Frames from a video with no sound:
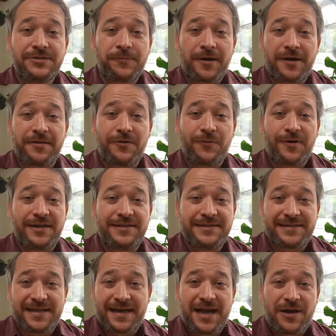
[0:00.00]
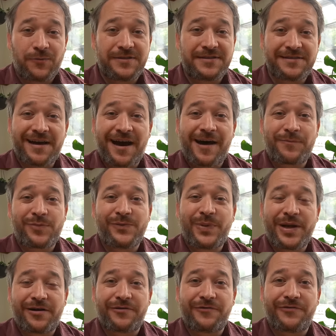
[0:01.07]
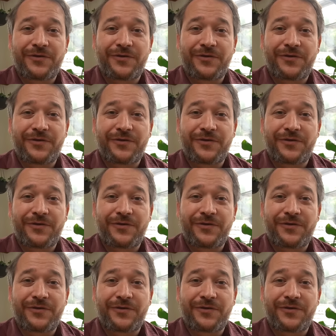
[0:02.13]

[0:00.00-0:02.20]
is one of the ones that I was not prepared